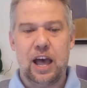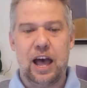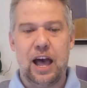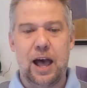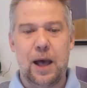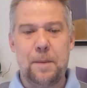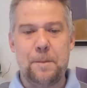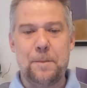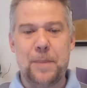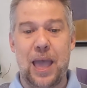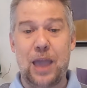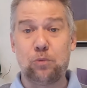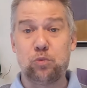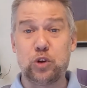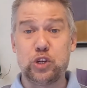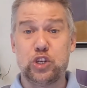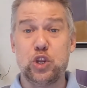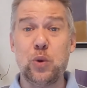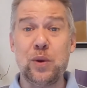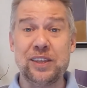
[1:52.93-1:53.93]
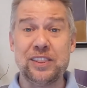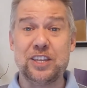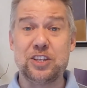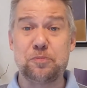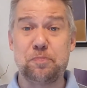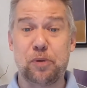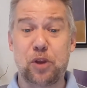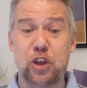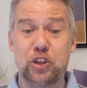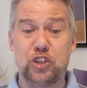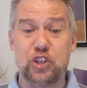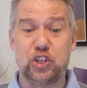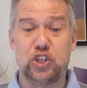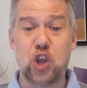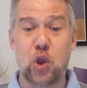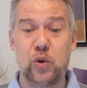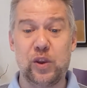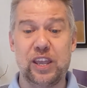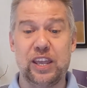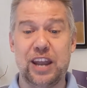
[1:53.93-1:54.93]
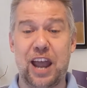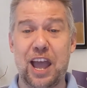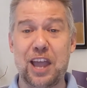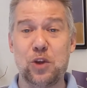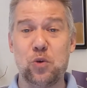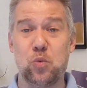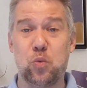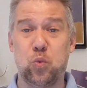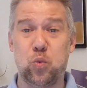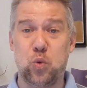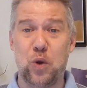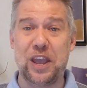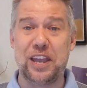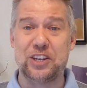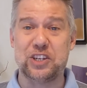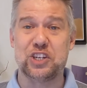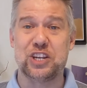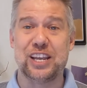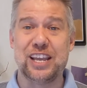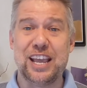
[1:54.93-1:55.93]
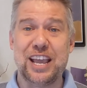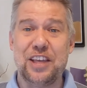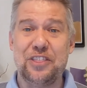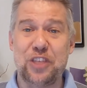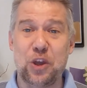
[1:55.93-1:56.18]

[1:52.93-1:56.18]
And we're doing this because Jody and I wish